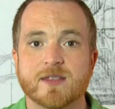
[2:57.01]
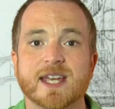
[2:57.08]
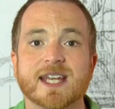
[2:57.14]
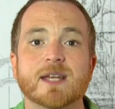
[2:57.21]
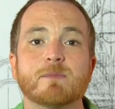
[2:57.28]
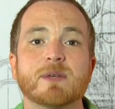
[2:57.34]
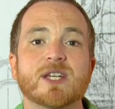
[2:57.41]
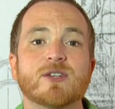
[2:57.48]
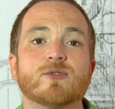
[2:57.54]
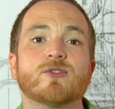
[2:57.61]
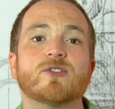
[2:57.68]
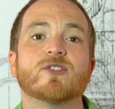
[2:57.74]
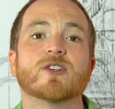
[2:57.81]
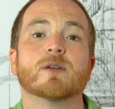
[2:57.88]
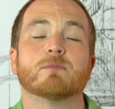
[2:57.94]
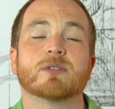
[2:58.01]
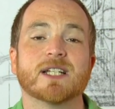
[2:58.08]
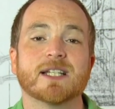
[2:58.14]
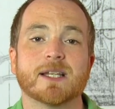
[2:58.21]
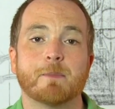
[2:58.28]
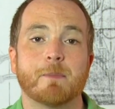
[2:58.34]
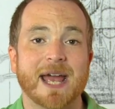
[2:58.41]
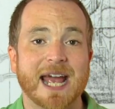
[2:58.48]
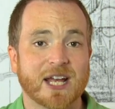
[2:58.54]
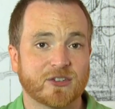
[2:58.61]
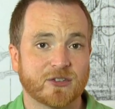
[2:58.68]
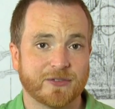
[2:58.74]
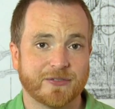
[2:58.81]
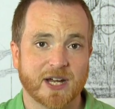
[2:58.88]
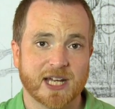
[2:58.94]
They can be used to completely
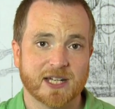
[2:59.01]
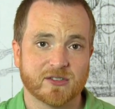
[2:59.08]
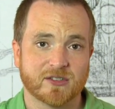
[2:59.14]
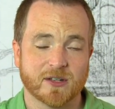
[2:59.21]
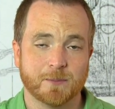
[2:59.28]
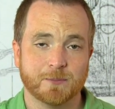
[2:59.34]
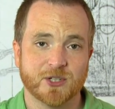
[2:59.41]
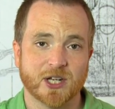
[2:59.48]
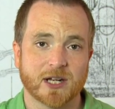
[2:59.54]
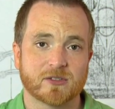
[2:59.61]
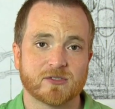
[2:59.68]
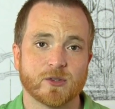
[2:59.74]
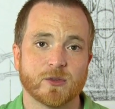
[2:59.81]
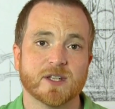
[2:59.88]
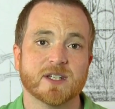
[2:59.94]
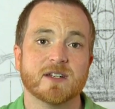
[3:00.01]
pacify a subject so that